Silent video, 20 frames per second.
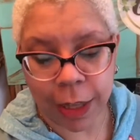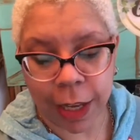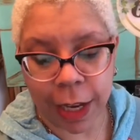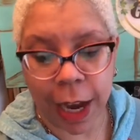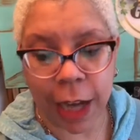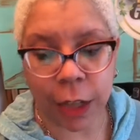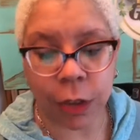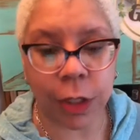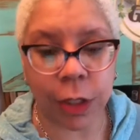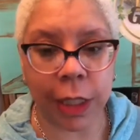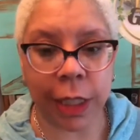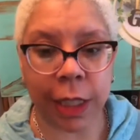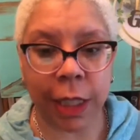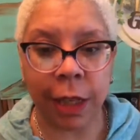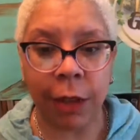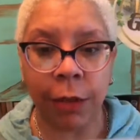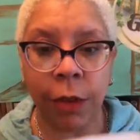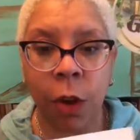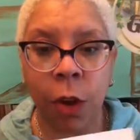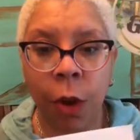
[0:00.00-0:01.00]
they actually
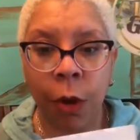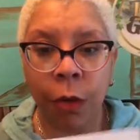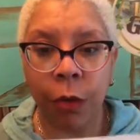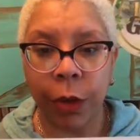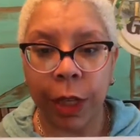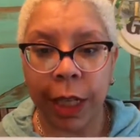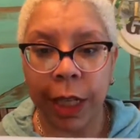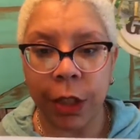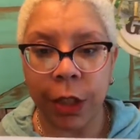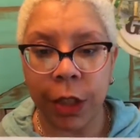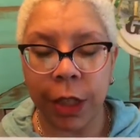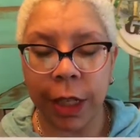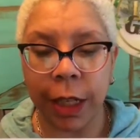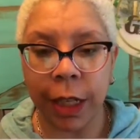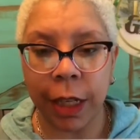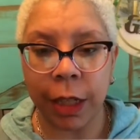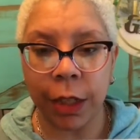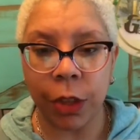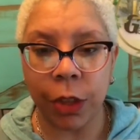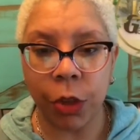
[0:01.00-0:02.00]
give for each
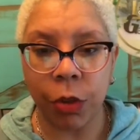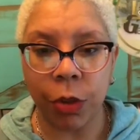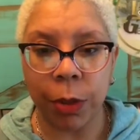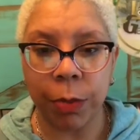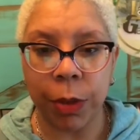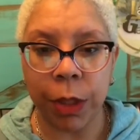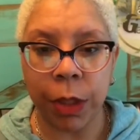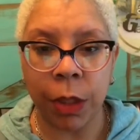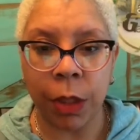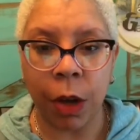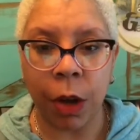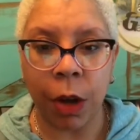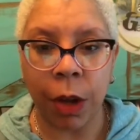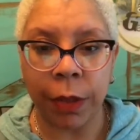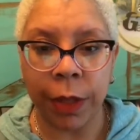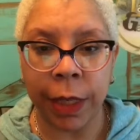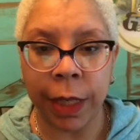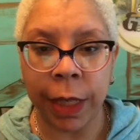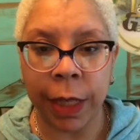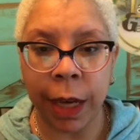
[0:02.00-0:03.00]
thing a description
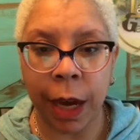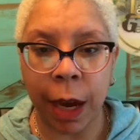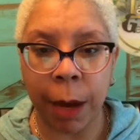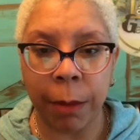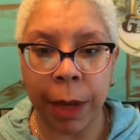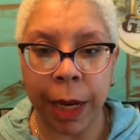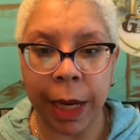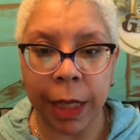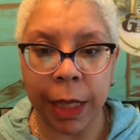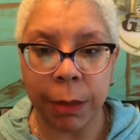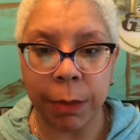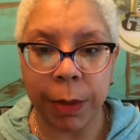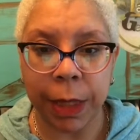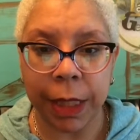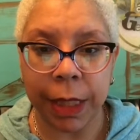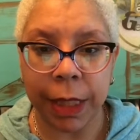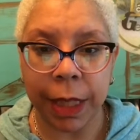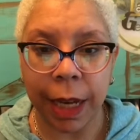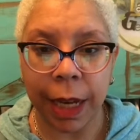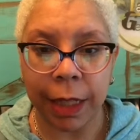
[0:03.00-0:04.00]
on the
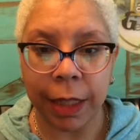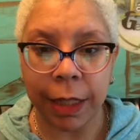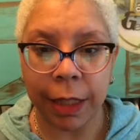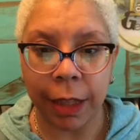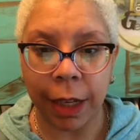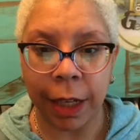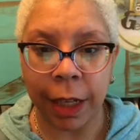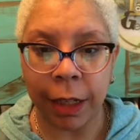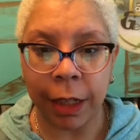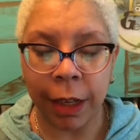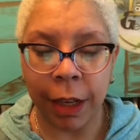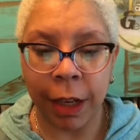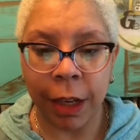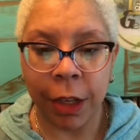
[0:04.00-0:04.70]
ASPCA site.